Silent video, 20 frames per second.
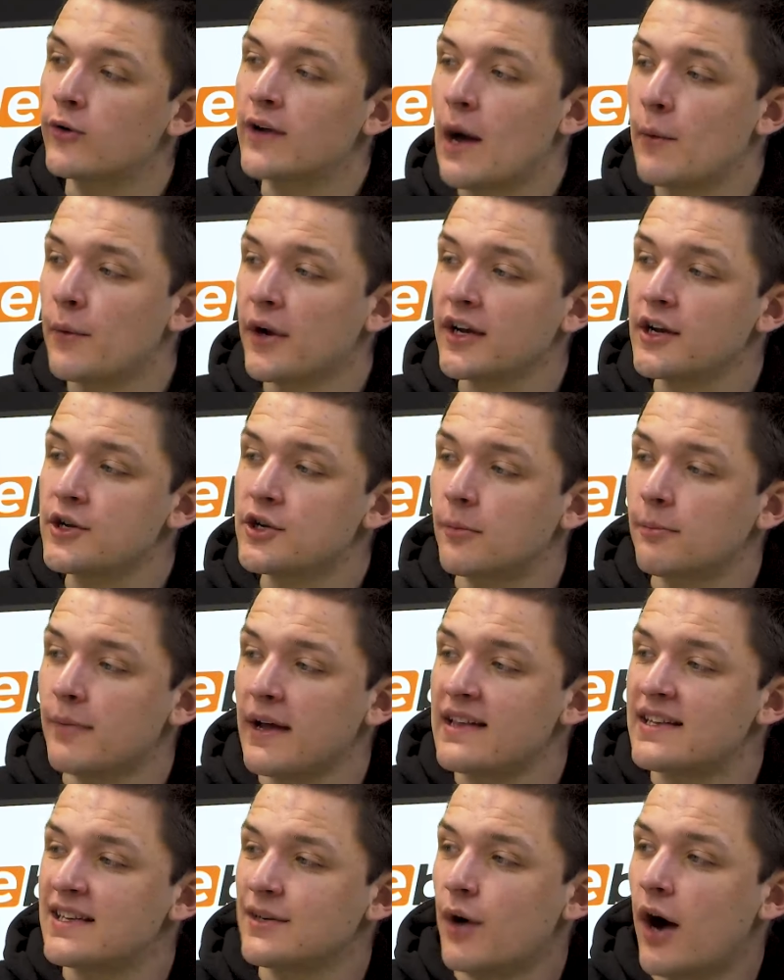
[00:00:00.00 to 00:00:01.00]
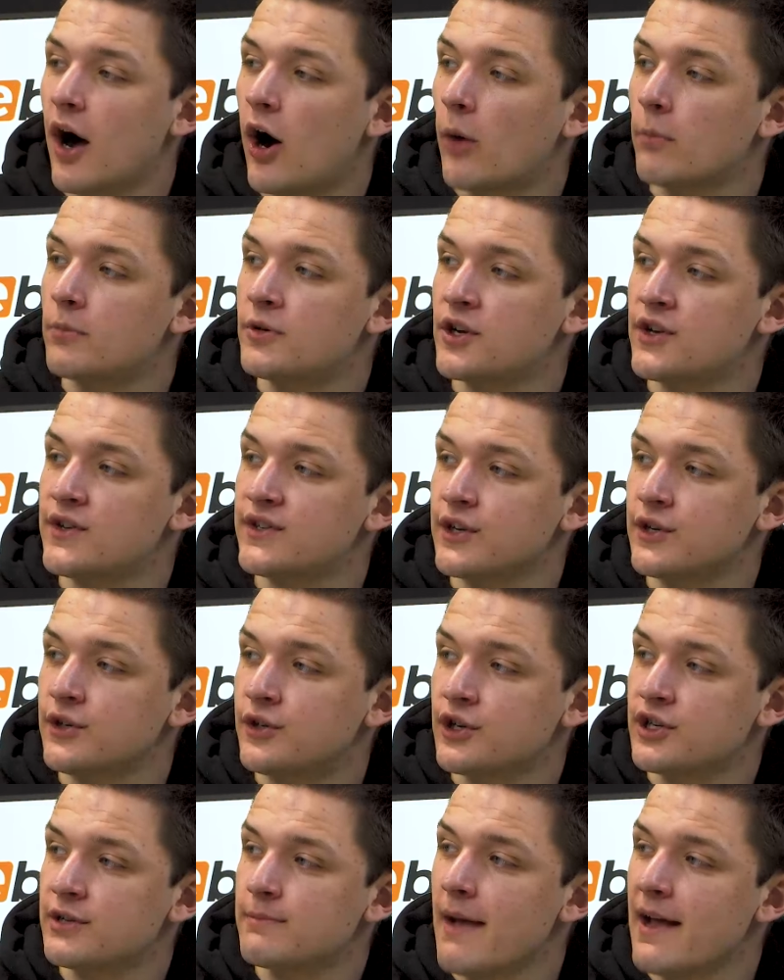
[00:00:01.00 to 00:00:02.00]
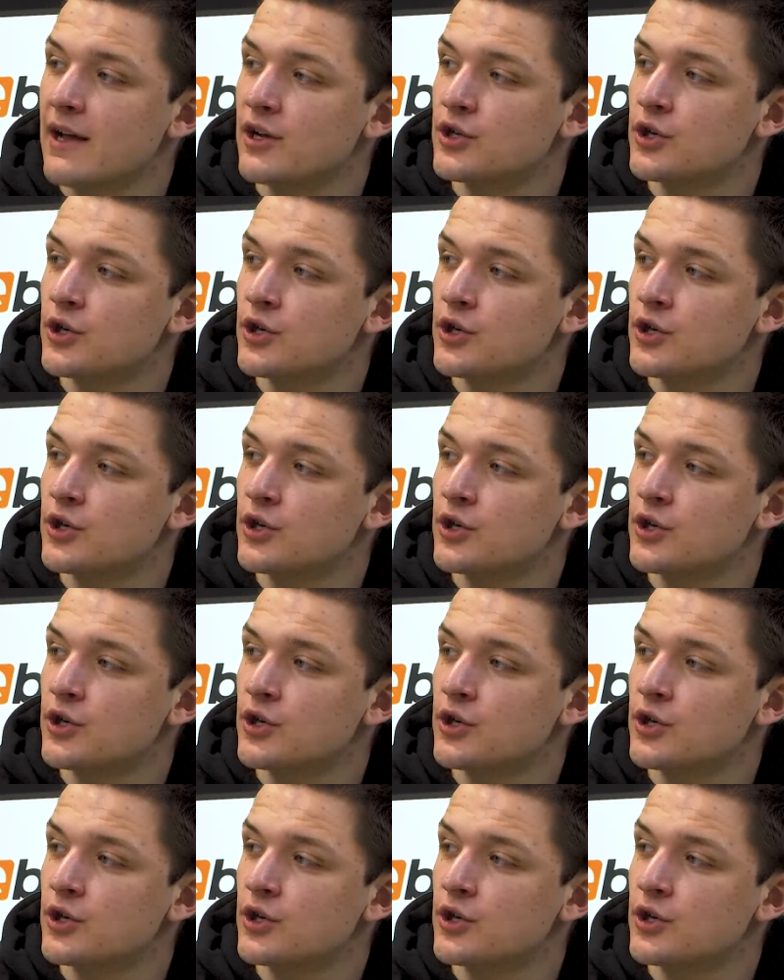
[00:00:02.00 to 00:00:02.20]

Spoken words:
Now we're going to jump into our options and just make